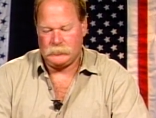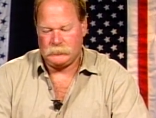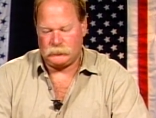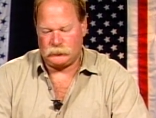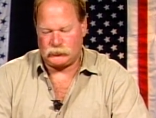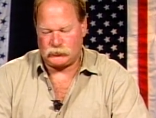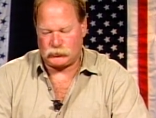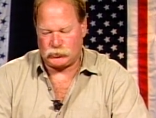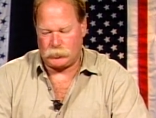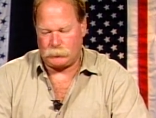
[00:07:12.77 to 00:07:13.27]

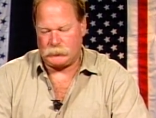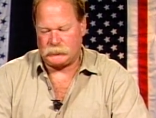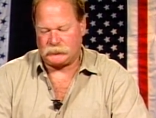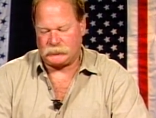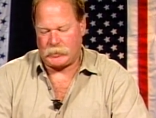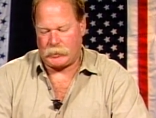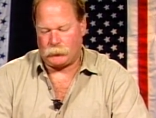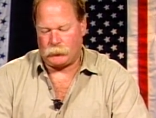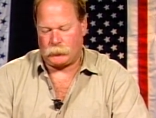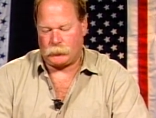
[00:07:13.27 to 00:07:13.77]
disturbance
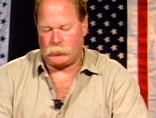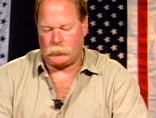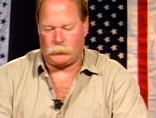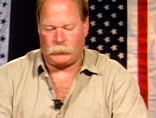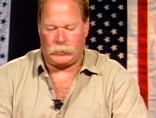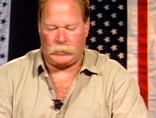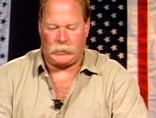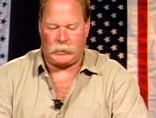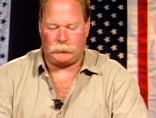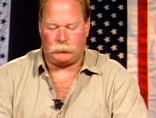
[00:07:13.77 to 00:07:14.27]
that will go
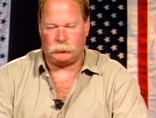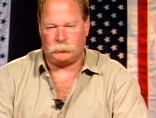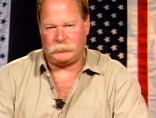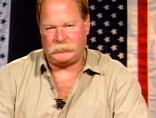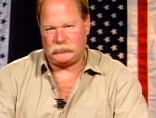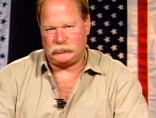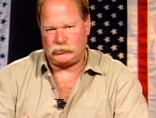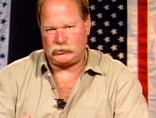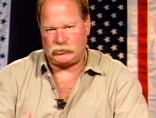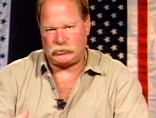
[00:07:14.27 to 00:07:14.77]
on will
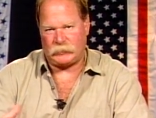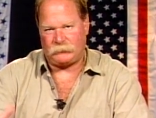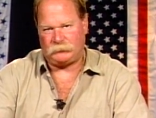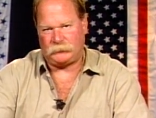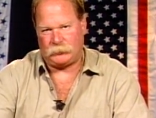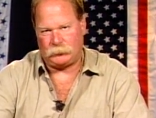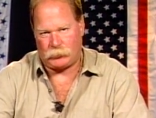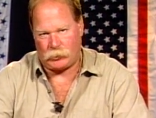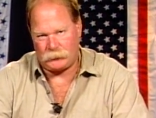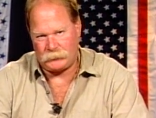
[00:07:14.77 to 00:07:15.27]
be
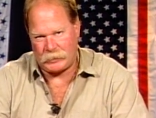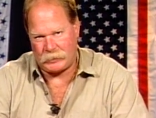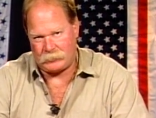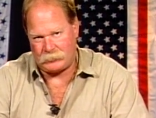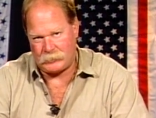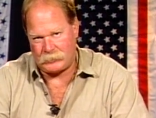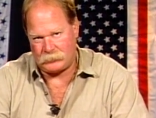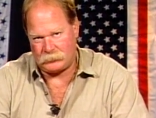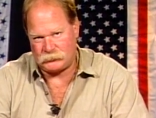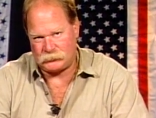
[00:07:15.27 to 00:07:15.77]
shifted. All that
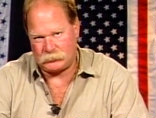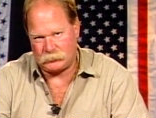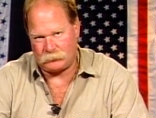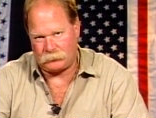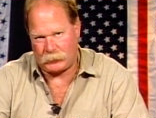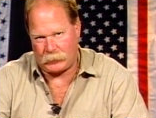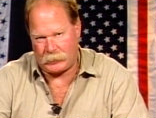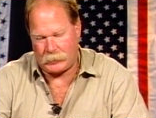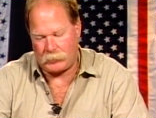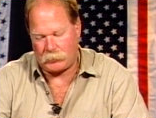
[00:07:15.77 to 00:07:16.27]
energy
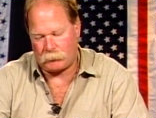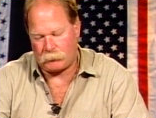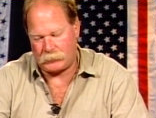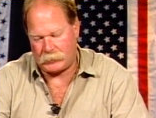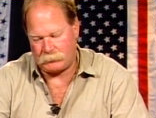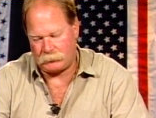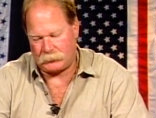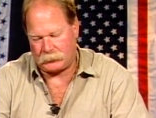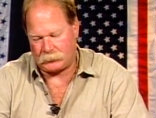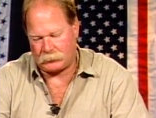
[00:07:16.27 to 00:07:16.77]
of anger and
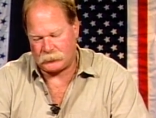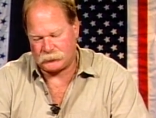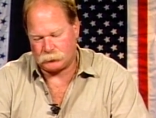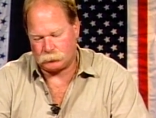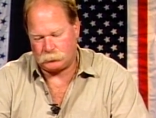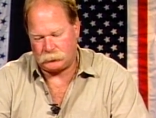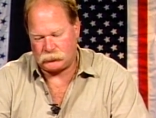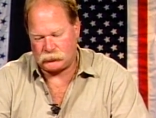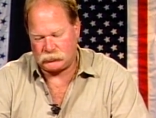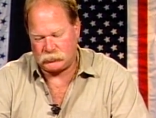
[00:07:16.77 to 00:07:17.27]
everything else
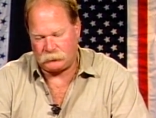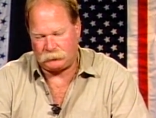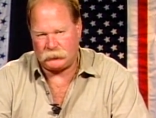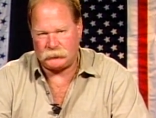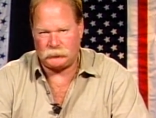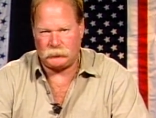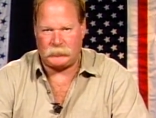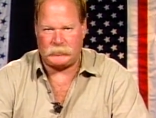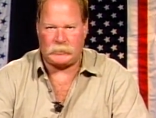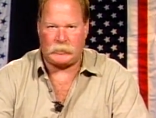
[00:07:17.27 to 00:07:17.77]
will be
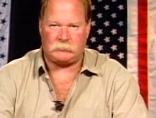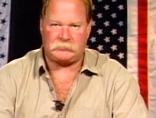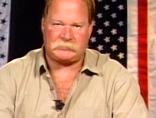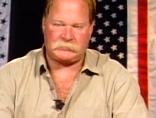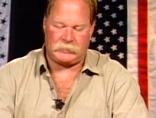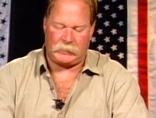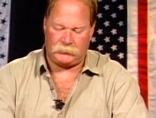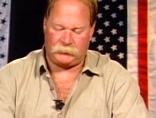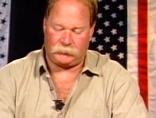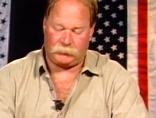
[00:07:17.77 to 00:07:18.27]
shifted to the
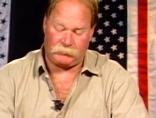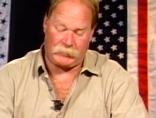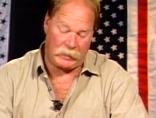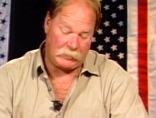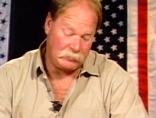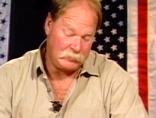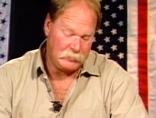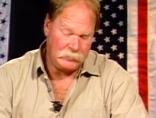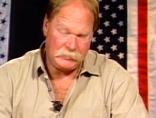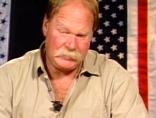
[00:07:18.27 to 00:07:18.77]
outside
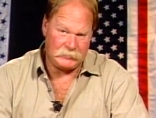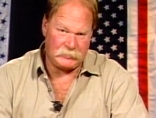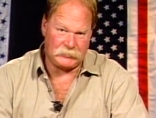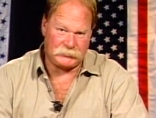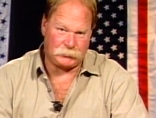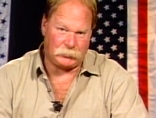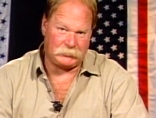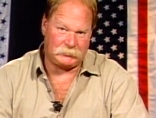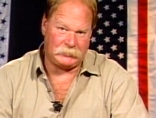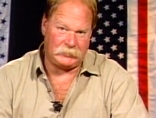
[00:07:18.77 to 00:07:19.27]
threat. And
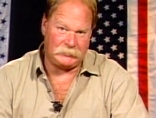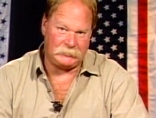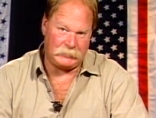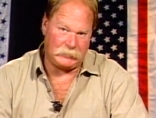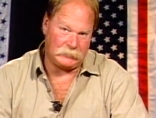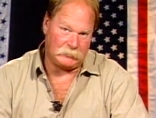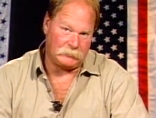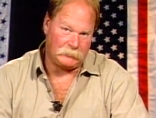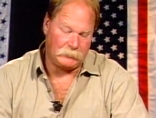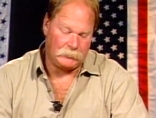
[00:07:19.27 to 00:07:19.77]
that's what they
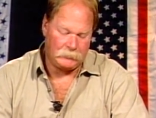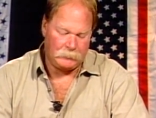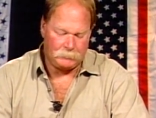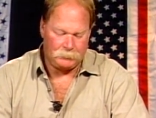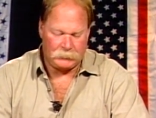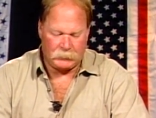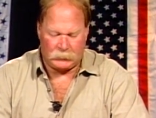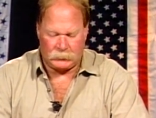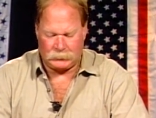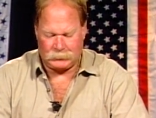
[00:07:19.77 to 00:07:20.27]
did.
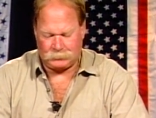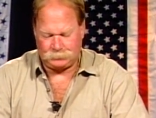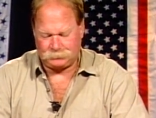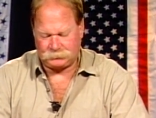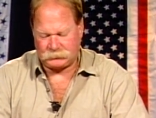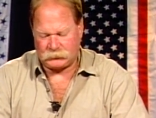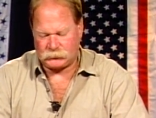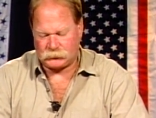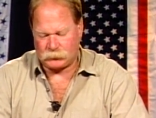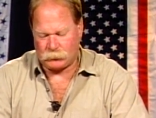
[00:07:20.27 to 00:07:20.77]

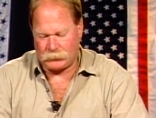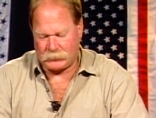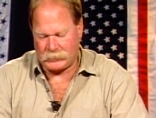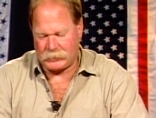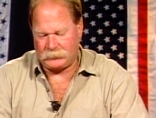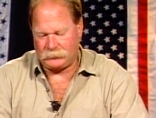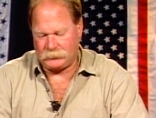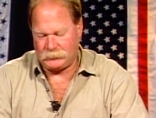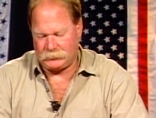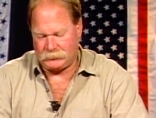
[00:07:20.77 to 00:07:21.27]
So
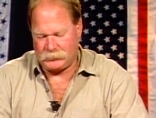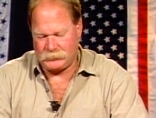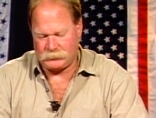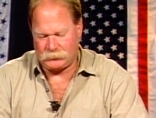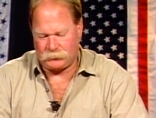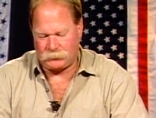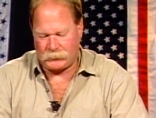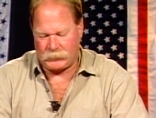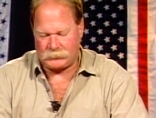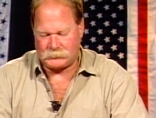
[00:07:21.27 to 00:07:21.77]
again, these
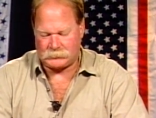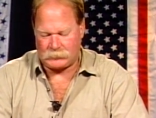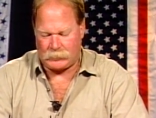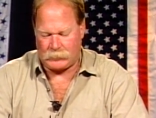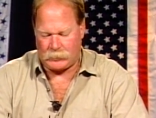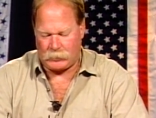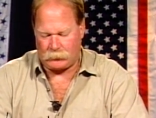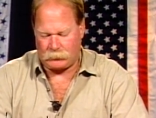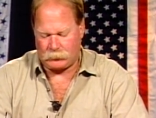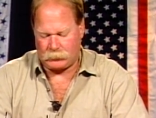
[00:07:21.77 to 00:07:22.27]
events
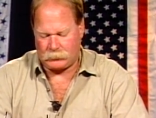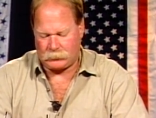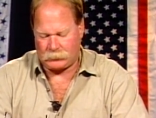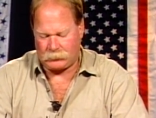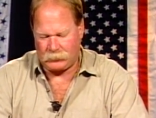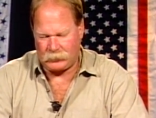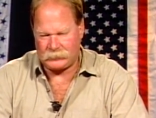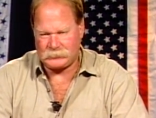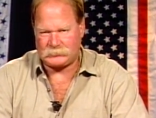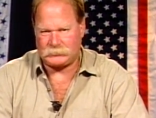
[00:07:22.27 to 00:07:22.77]
are
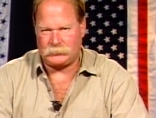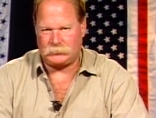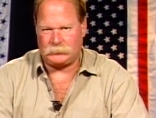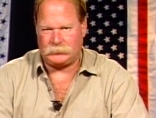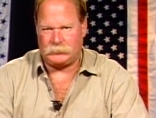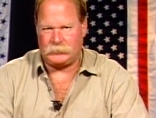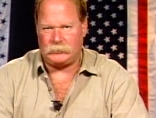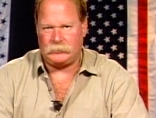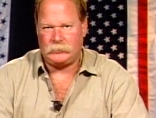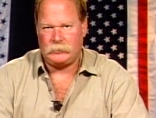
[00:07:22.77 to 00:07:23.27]

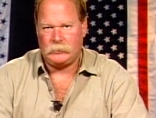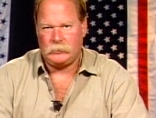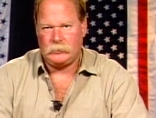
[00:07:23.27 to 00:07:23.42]
constantly